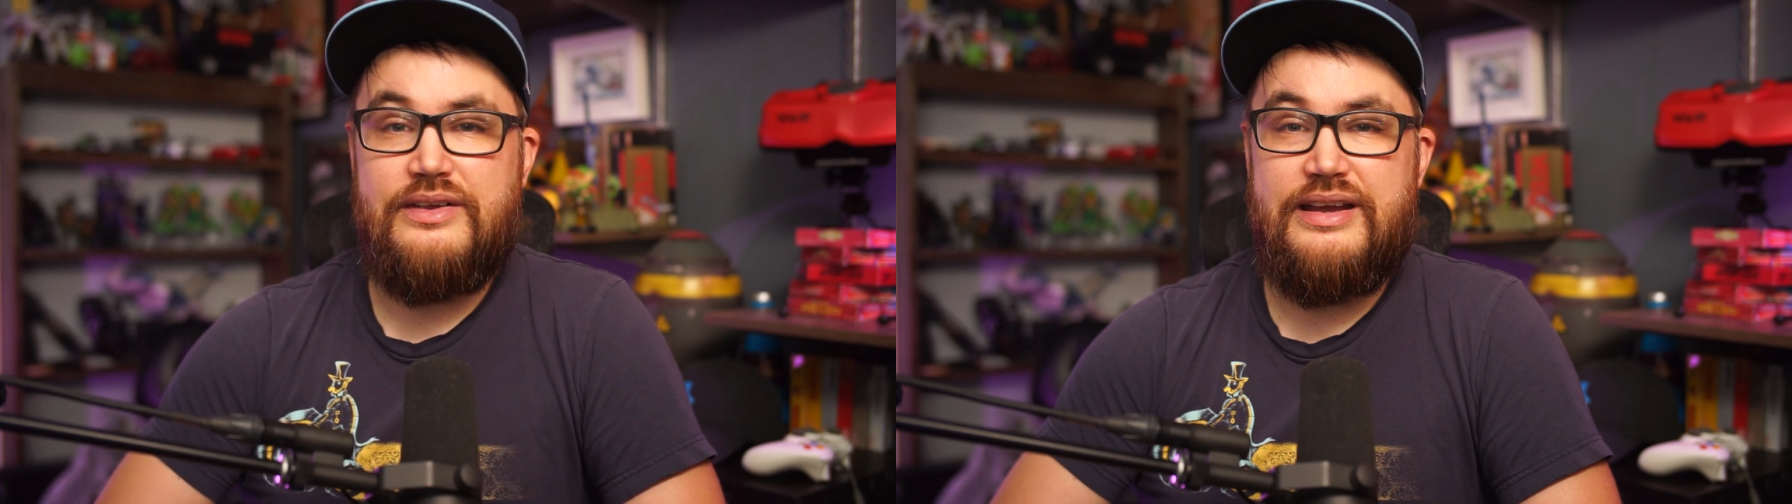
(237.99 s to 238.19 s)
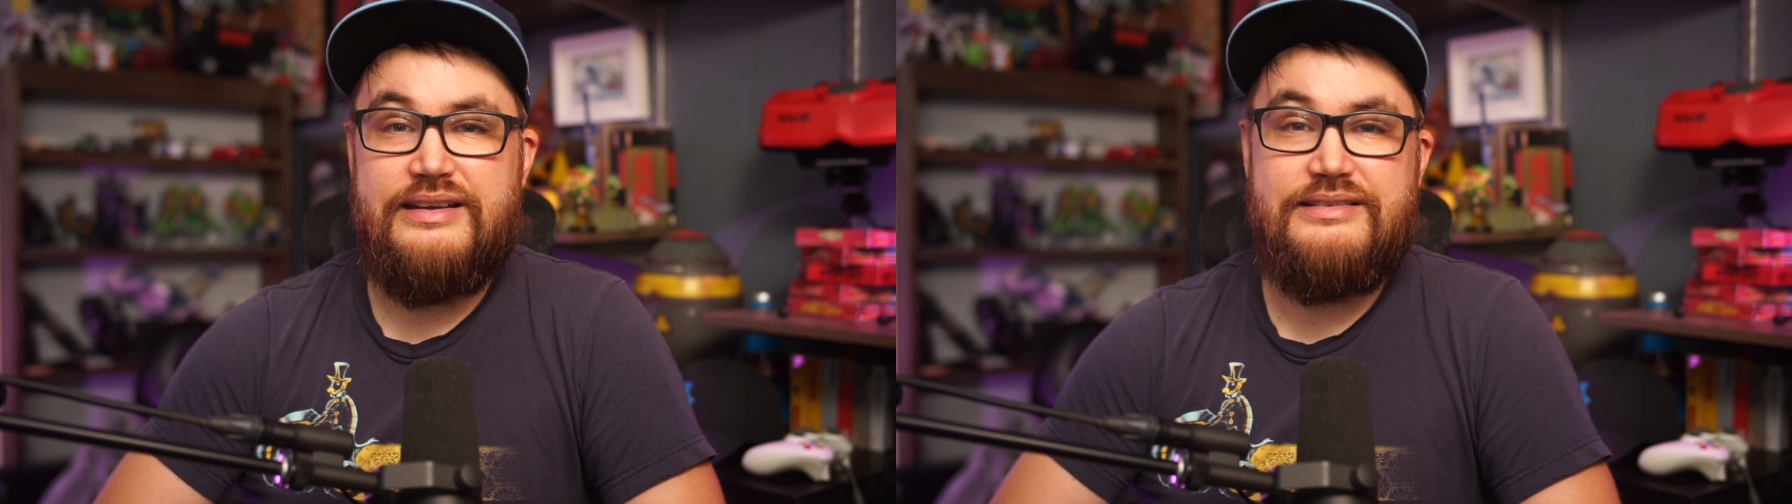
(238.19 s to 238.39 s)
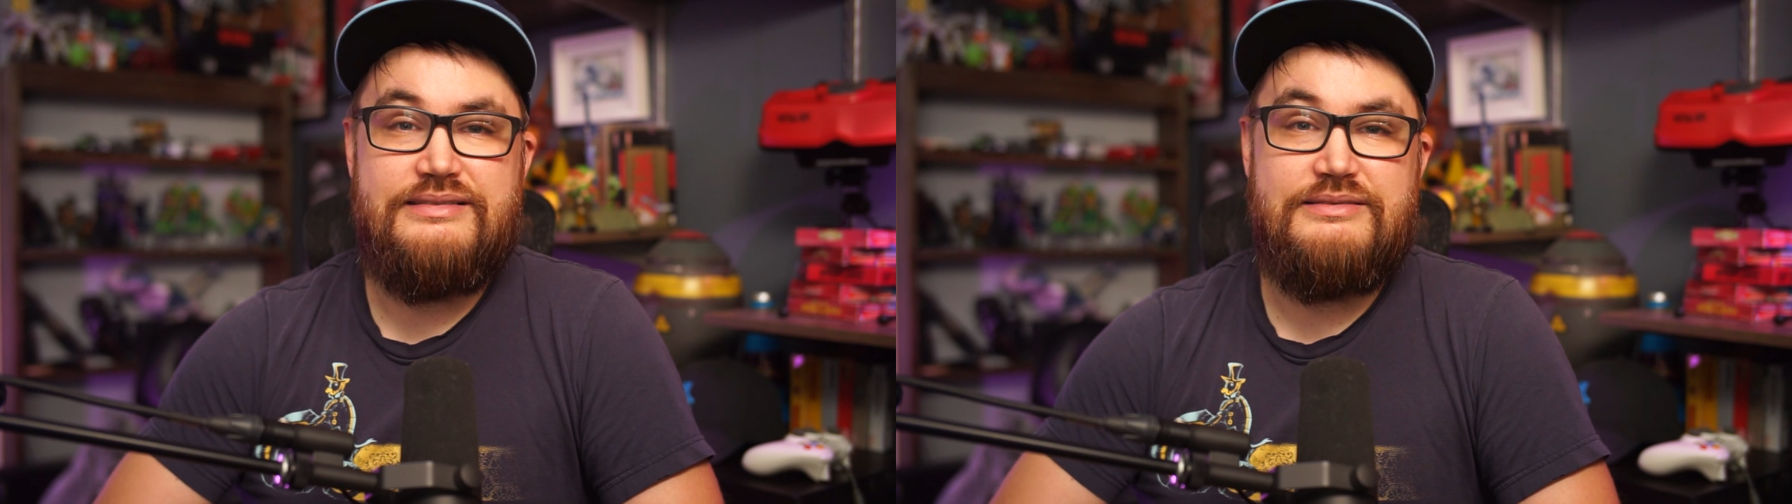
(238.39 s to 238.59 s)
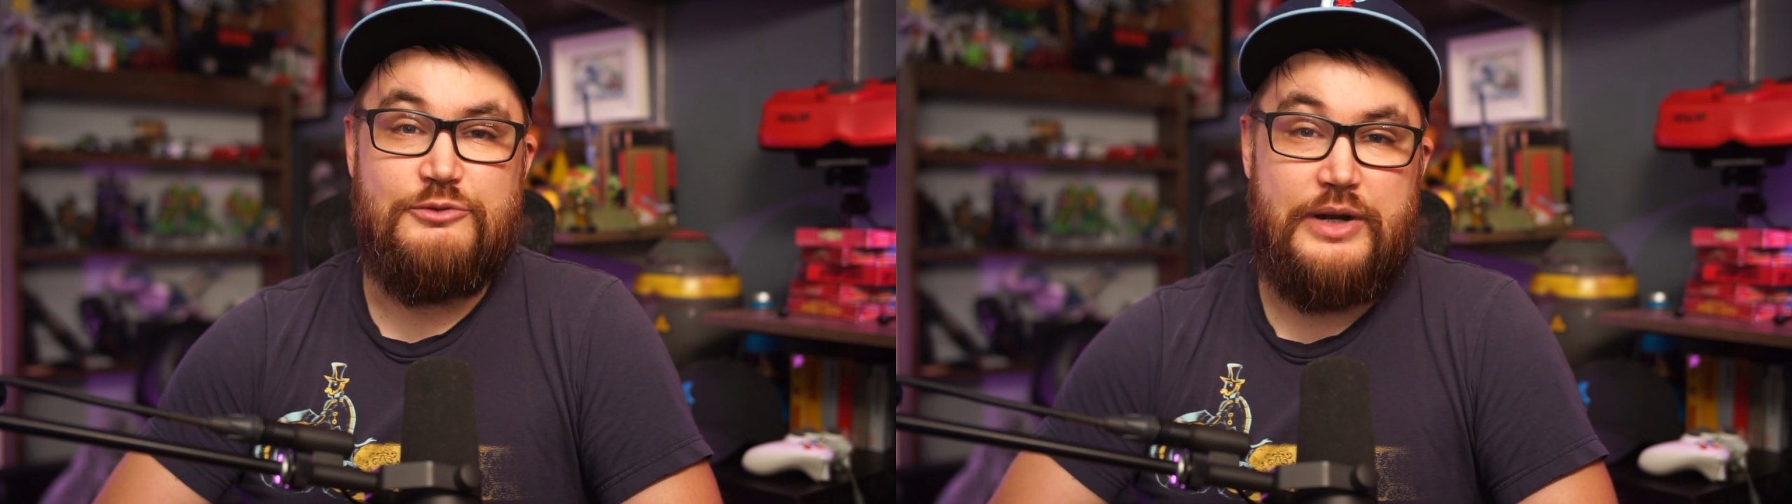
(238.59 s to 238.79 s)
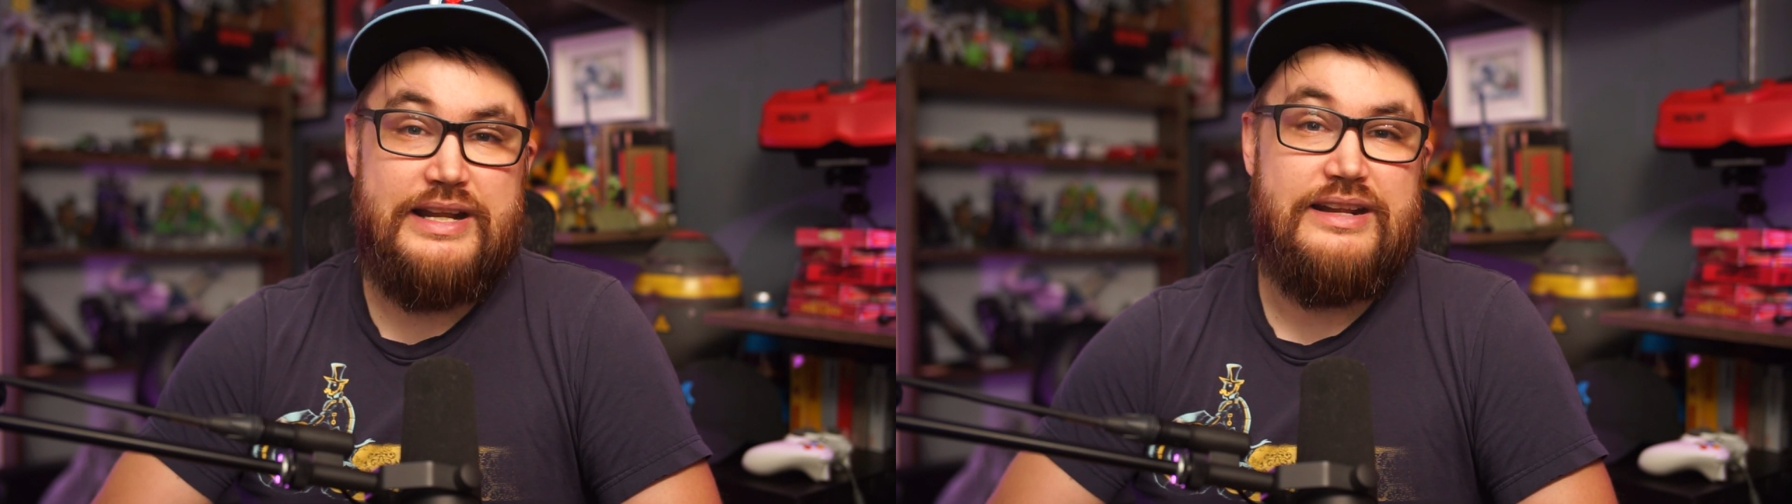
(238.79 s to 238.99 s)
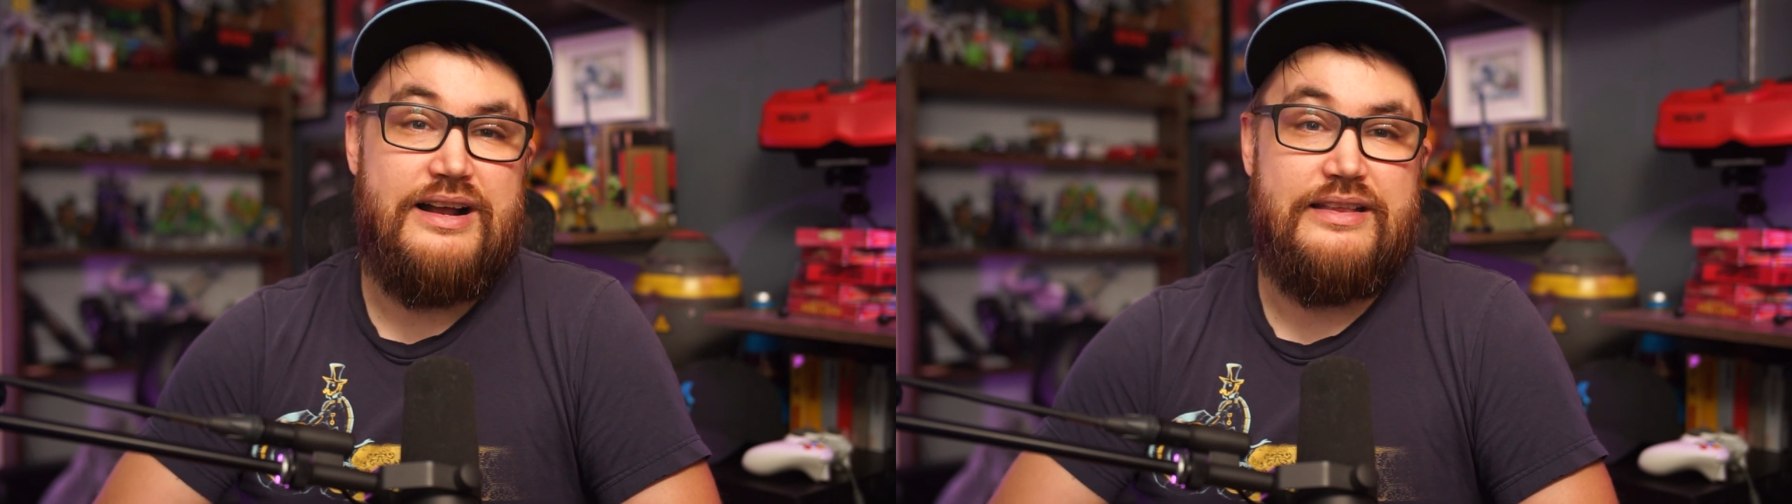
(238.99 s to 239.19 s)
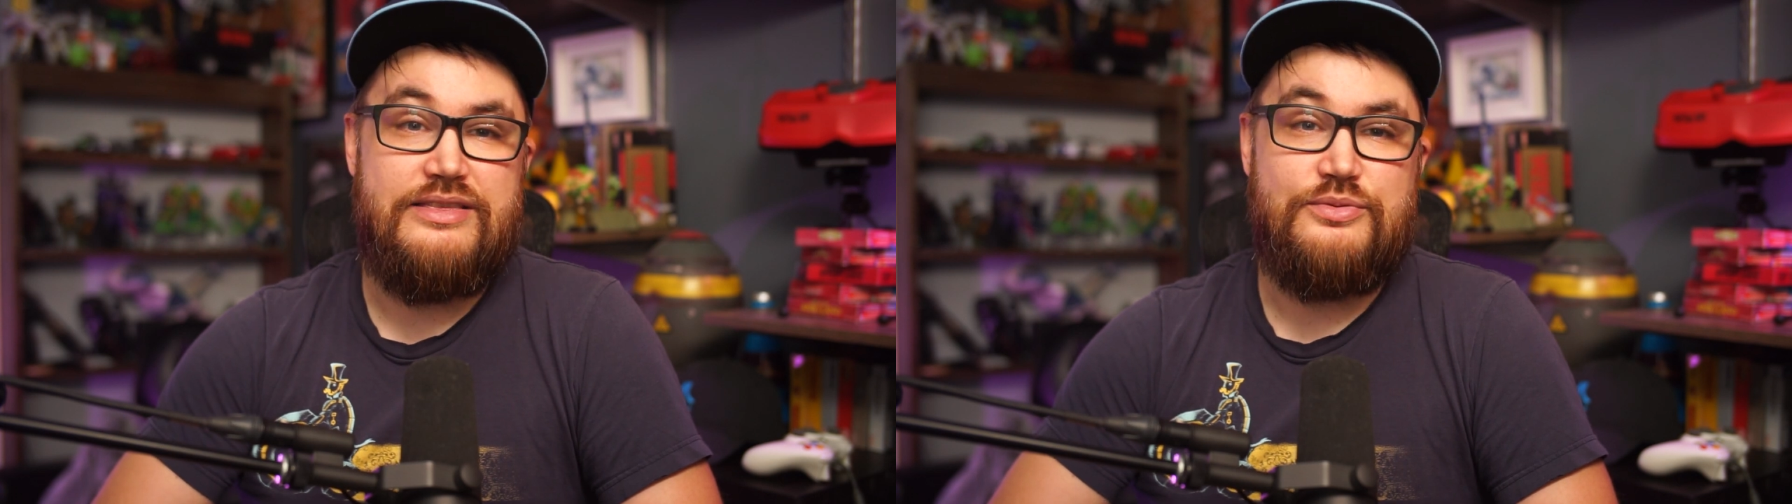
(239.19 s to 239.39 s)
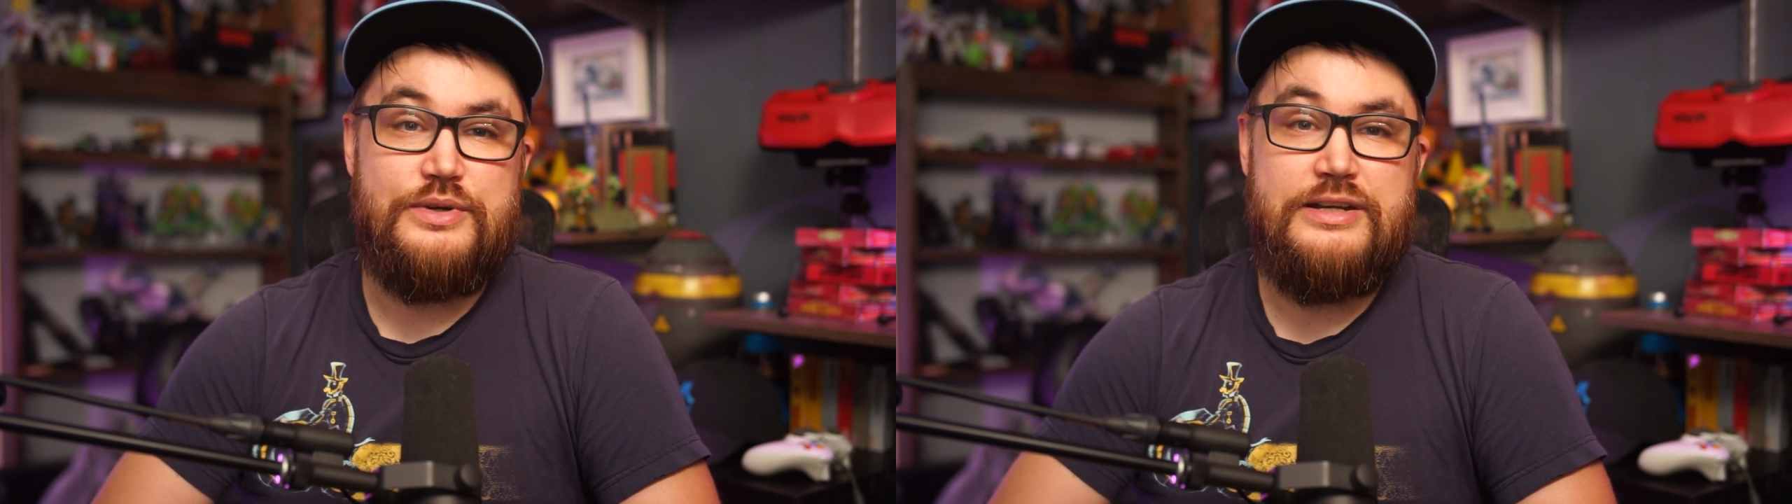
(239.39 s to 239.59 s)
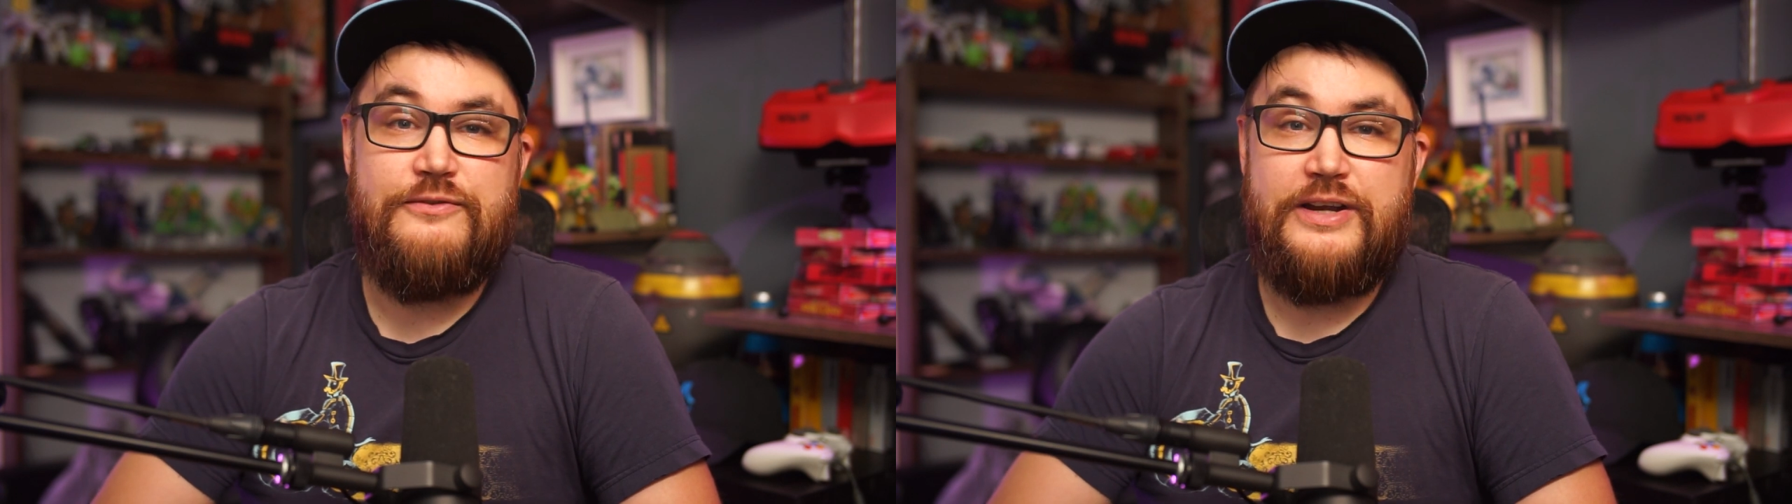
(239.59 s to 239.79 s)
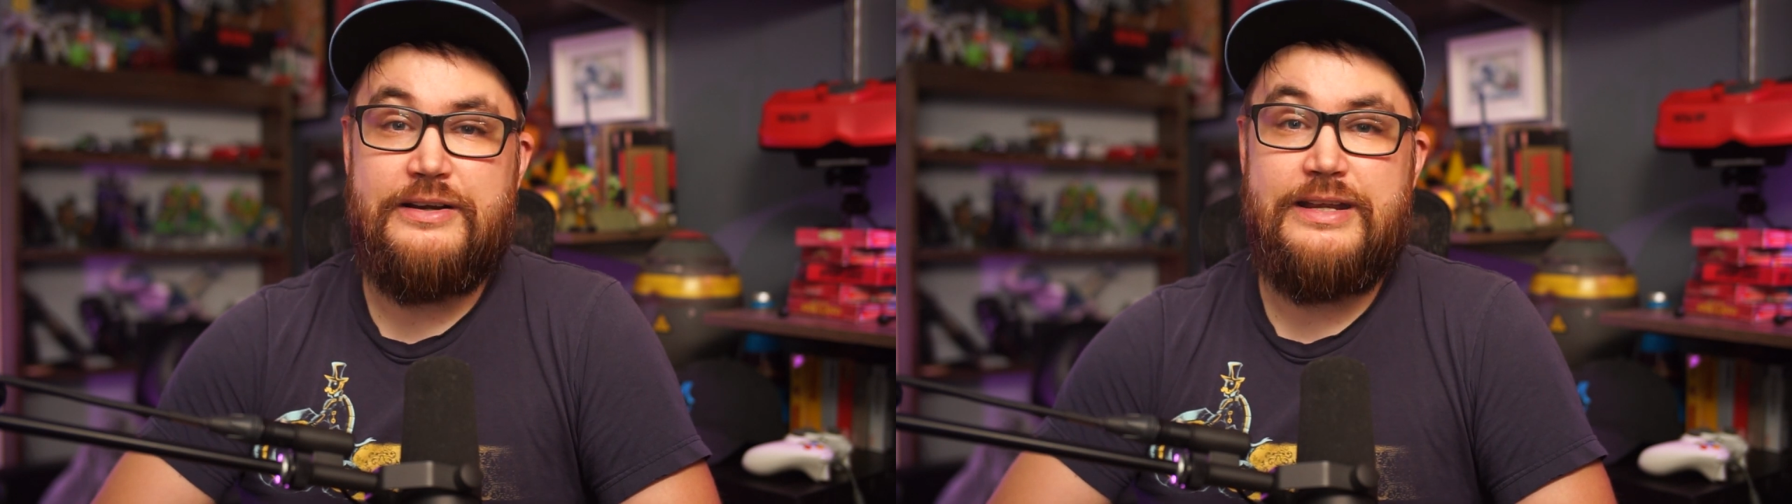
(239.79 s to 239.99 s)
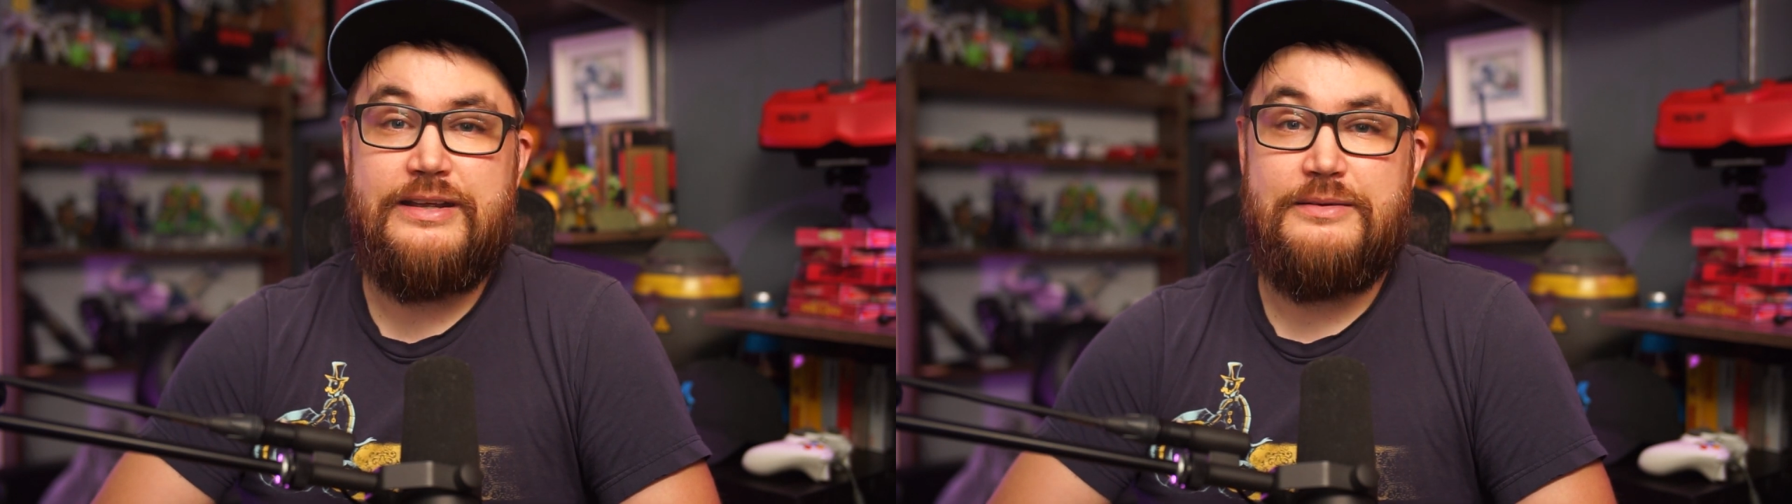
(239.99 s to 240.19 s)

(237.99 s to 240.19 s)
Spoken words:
I ran it on 3 varying